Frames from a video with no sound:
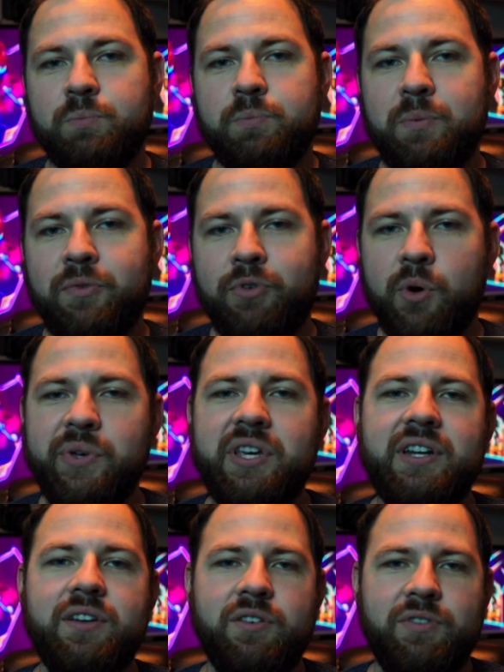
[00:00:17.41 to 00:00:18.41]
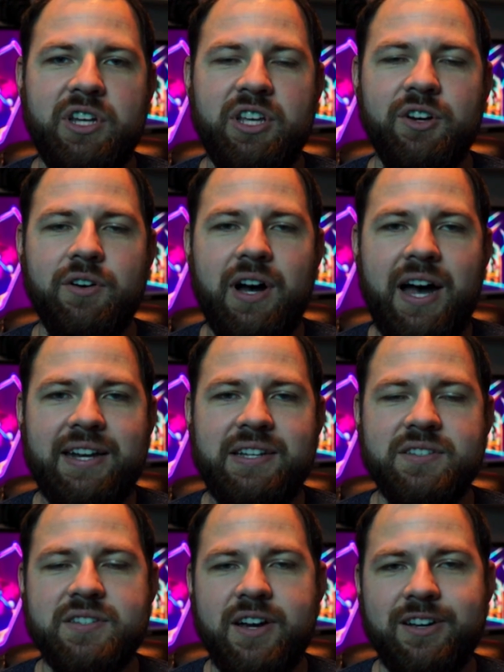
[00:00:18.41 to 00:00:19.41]
But before we get into the video, I
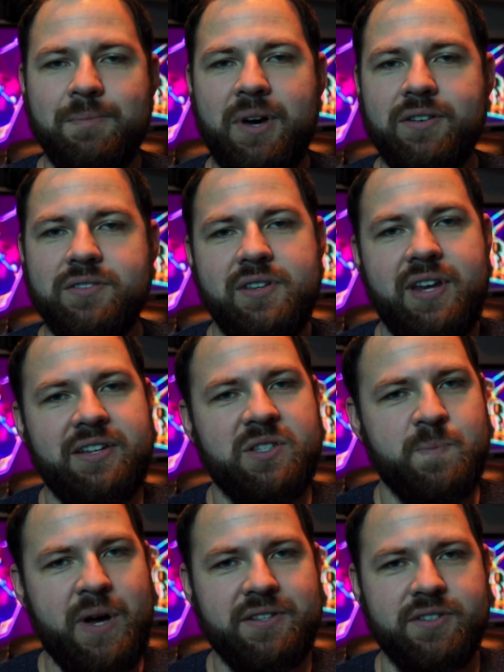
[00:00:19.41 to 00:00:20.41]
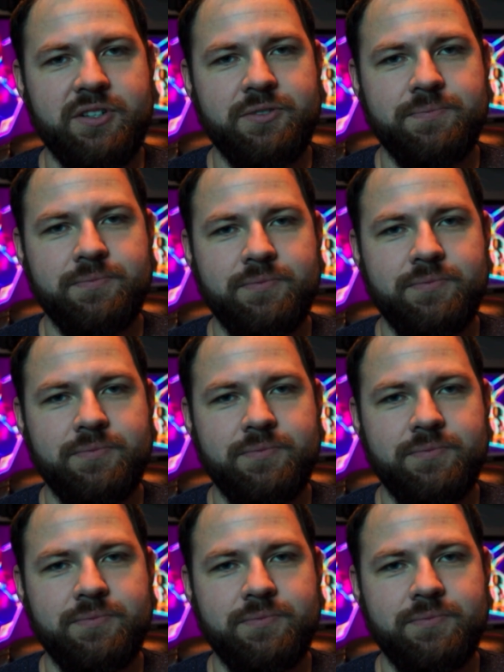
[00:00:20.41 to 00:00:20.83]
need to talk about today's sponsor.